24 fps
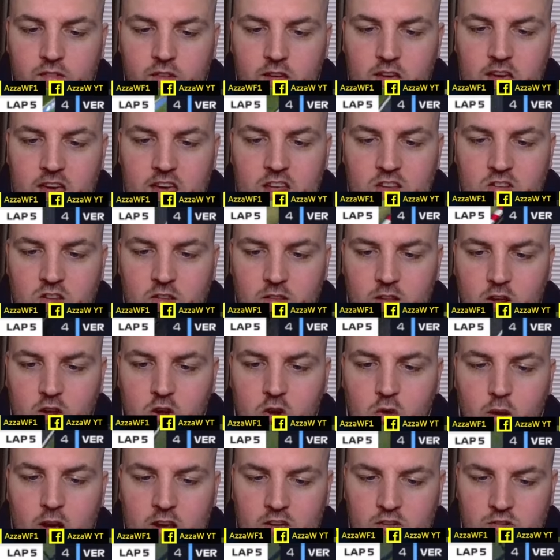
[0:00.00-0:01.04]
is the
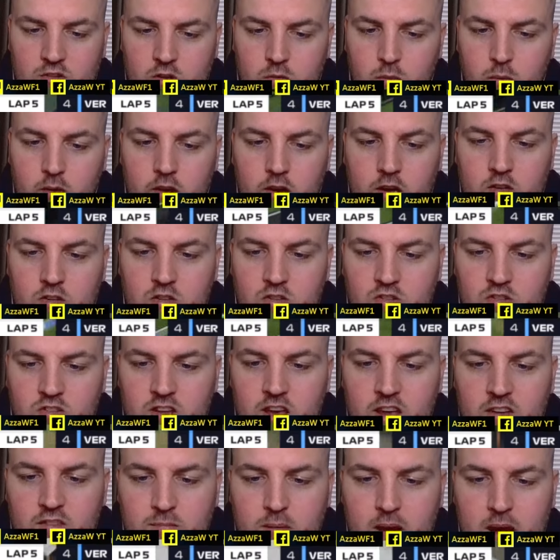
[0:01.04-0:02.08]
question. We're going to just
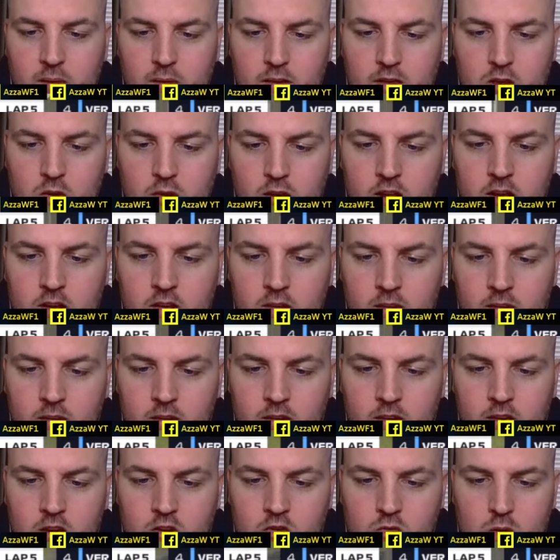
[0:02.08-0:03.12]
save power unit
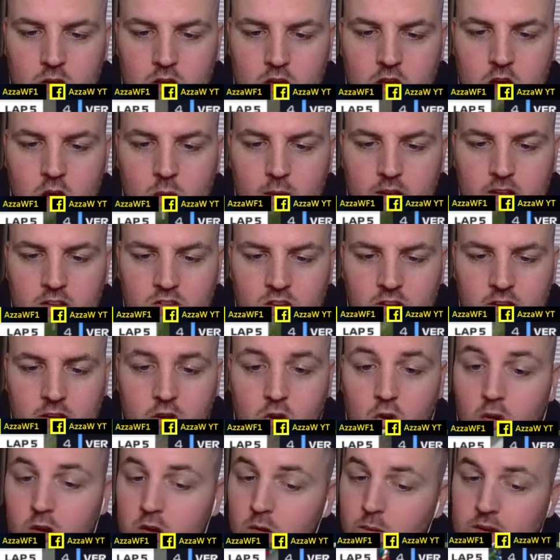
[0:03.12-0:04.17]
as we go into the
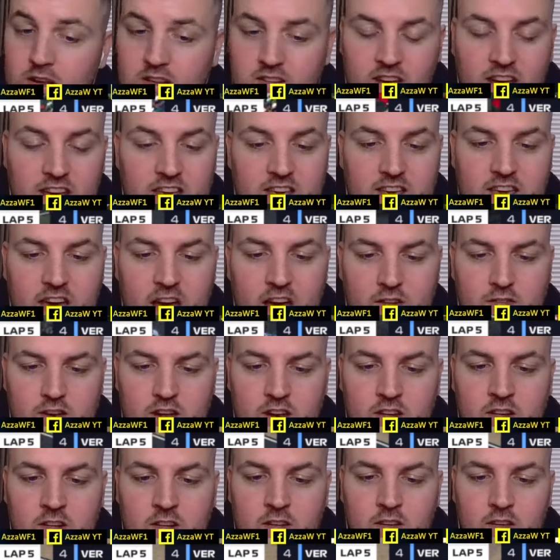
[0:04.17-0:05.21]
corner. We take
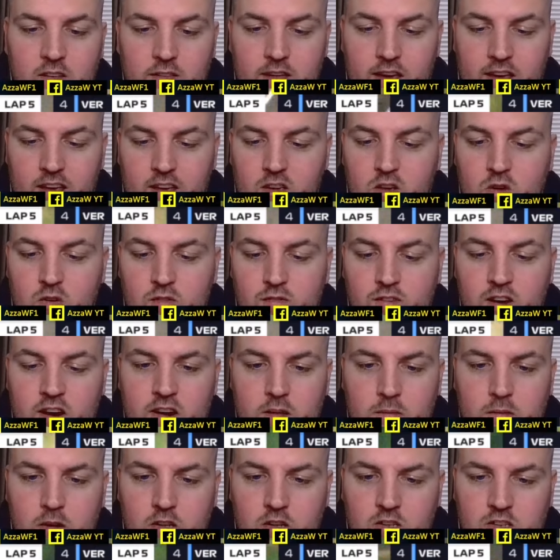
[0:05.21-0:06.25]
Kevin. Thank you
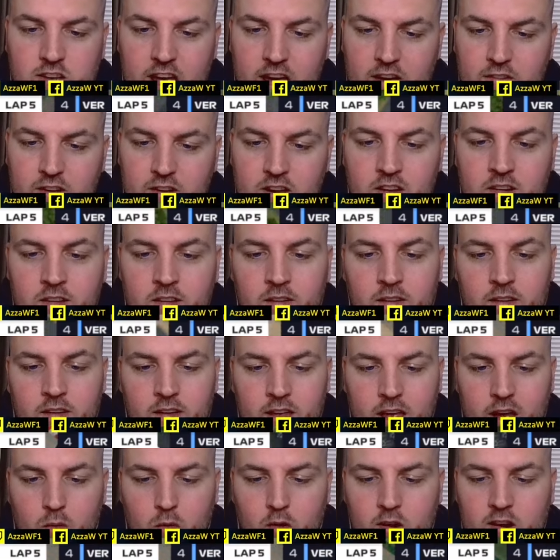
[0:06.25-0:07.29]
very much, Kevin.
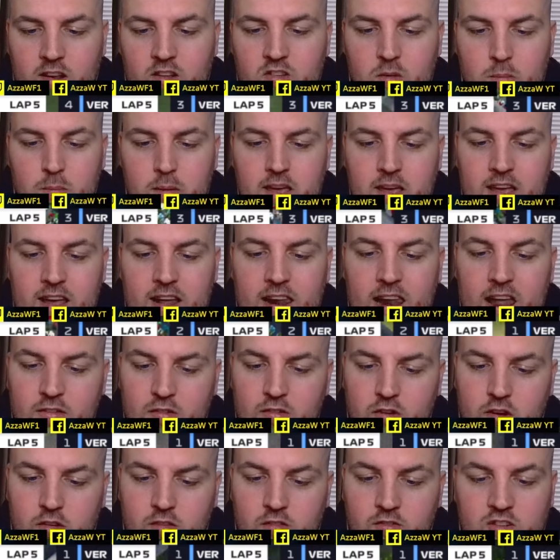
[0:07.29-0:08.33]
And we're into P
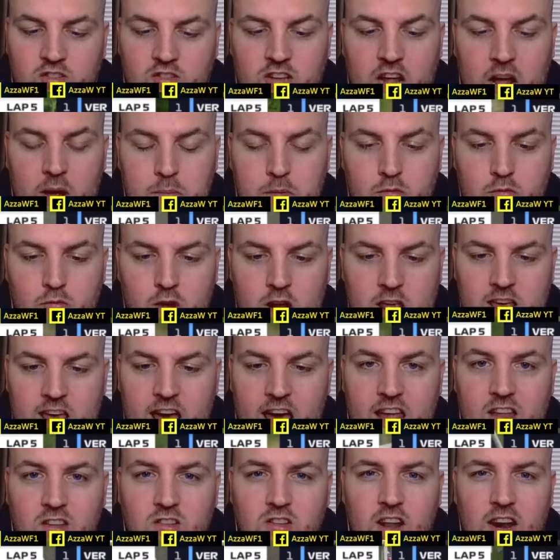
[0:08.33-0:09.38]
eleven. Verstappen
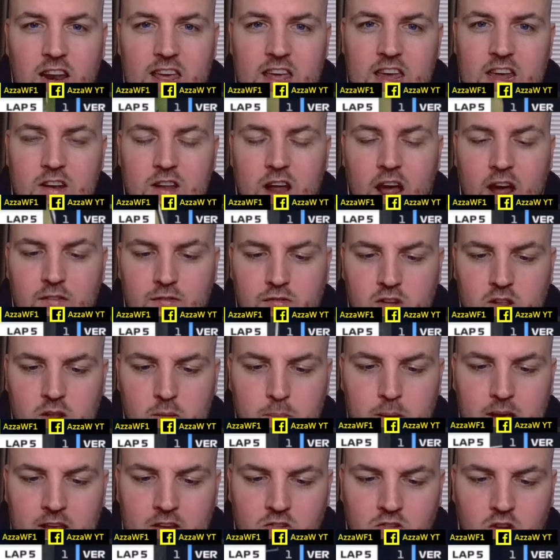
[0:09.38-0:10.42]
regains the lead after the
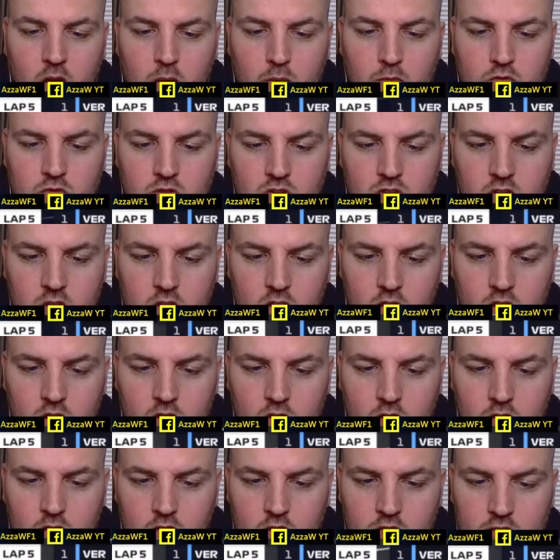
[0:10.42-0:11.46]
pit stops,
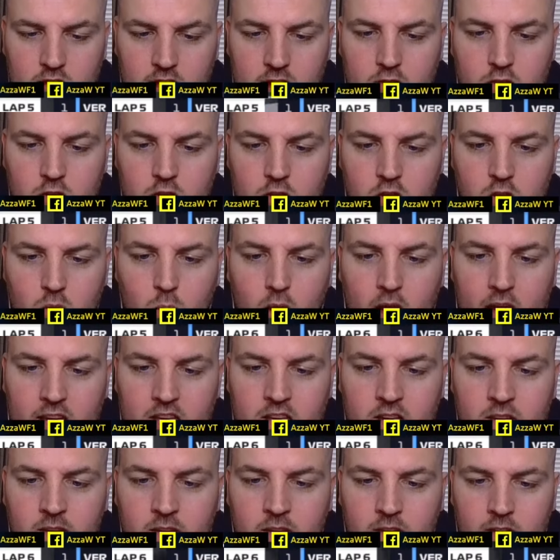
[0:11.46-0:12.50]
because they're
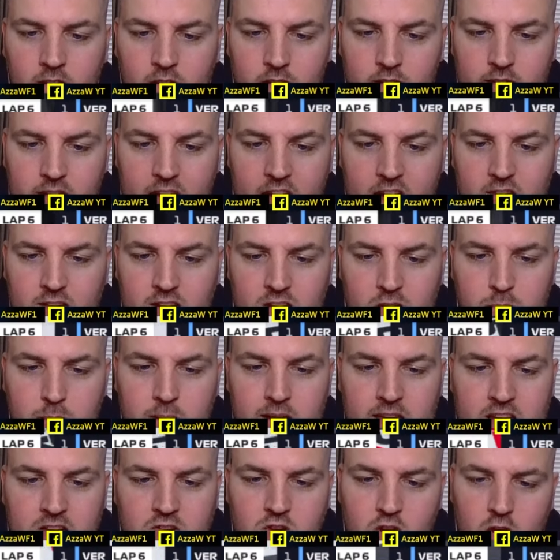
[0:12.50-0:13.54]
underway. There is
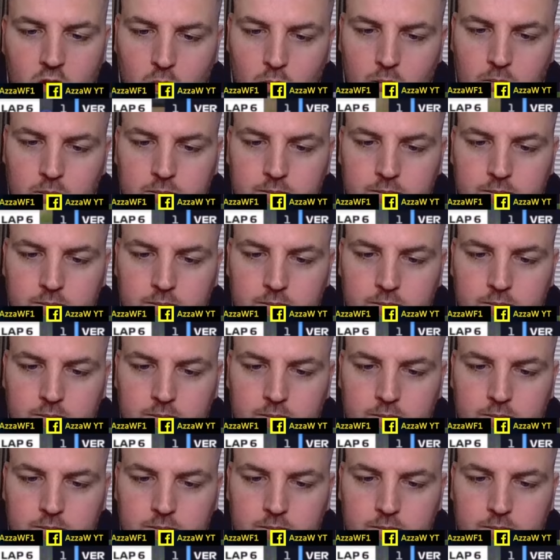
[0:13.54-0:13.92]
P two.